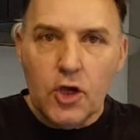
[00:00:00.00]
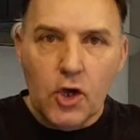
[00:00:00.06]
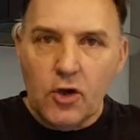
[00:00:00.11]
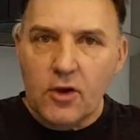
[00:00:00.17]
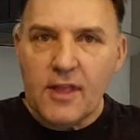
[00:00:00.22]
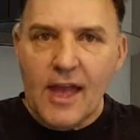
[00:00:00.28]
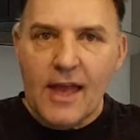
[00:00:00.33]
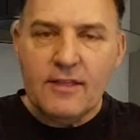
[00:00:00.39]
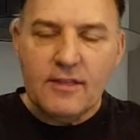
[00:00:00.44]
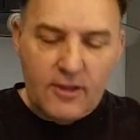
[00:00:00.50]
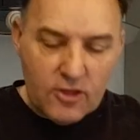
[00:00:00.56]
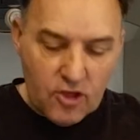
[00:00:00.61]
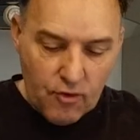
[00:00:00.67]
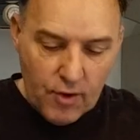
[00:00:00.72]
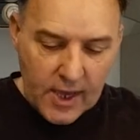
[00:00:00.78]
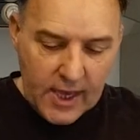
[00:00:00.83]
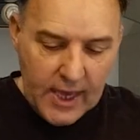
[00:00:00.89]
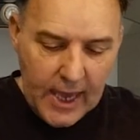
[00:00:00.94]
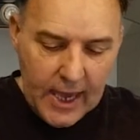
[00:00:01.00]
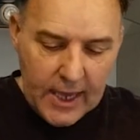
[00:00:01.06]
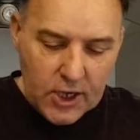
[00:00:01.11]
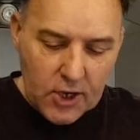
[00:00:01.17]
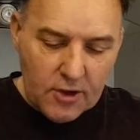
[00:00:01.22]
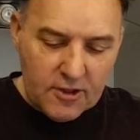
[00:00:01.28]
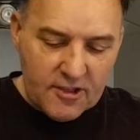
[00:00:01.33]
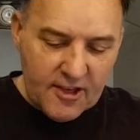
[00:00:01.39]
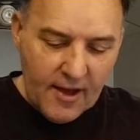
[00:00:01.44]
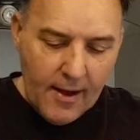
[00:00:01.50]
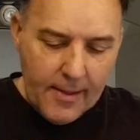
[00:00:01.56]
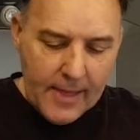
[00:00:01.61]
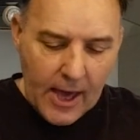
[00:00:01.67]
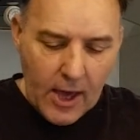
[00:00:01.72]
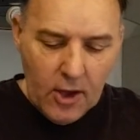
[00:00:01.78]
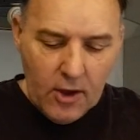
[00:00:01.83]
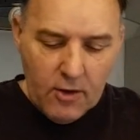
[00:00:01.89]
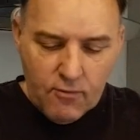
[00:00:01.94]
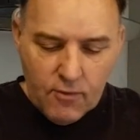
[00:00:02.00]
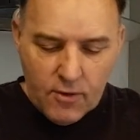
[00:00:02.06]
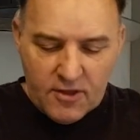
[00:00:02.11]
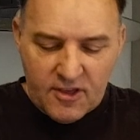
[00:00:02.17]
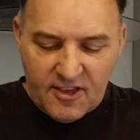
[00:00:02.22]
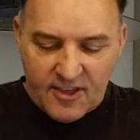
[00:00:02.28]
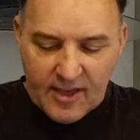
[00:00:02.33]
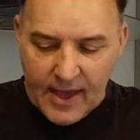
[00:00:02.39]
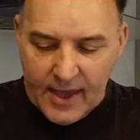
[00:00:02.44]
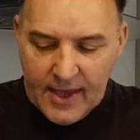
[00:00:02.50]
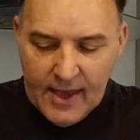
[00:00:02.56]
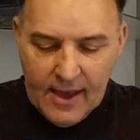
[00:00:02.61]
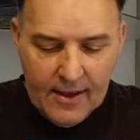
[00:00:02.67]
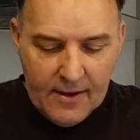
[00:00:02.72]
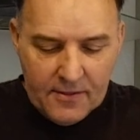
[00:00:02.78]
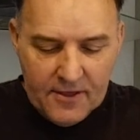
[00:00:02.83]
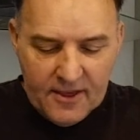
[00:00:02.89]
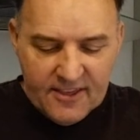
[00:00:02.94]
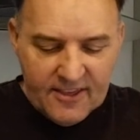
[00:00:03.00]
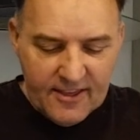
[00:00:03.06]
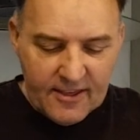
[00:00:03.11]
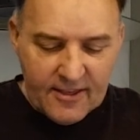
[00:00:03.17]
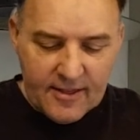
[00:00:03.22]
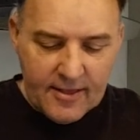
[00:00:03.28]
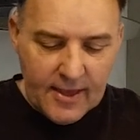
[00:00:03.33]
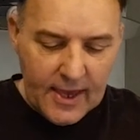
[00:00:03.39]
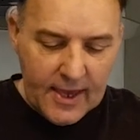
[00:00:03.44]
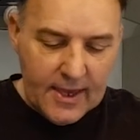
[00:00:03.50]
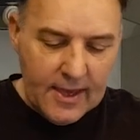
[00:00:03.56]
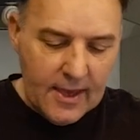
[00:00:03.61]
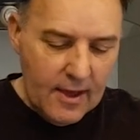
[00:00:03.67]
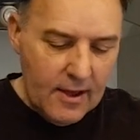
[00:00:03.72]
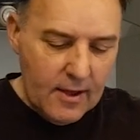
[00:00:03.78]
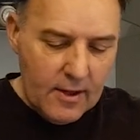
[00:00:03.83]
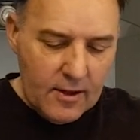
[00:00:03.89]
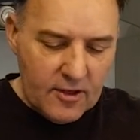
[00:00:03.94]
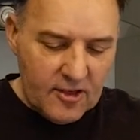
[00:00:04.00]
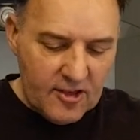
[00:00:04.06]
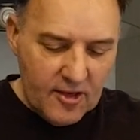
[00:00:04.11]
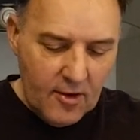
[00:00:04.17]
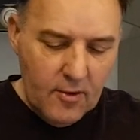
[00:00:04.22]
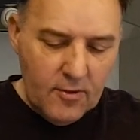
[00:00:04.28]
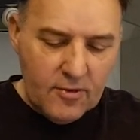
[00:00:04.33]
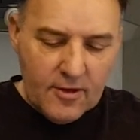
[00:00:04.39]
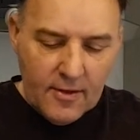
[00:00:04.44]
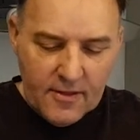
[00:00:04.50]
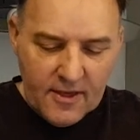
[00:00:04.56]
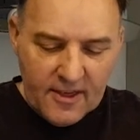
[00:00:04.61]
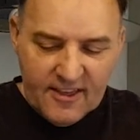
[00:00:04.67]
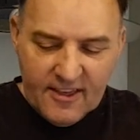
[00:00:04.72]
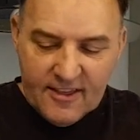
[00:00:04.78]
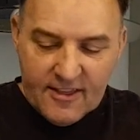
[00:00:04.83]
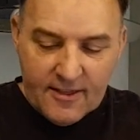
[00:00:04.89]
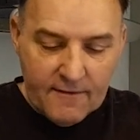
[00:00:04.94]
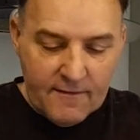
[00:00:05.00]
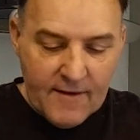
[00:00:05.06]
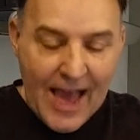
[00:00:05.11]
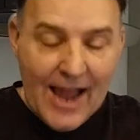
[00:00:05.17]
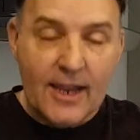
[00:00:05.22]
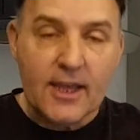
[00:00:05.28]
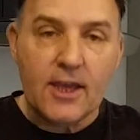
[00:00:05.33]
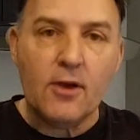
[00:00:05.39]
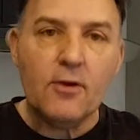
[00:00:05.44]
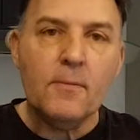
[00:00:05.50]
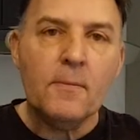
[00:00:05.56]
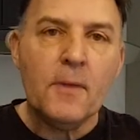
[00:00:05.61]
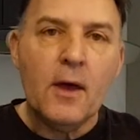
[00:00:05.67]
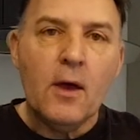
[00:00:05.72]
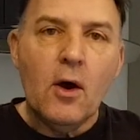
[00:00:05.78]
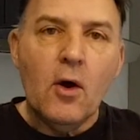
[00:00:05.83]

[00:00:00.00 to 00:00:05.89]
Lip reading: You could end the trick here. You could turn it over and say, this is the suit, this is the value.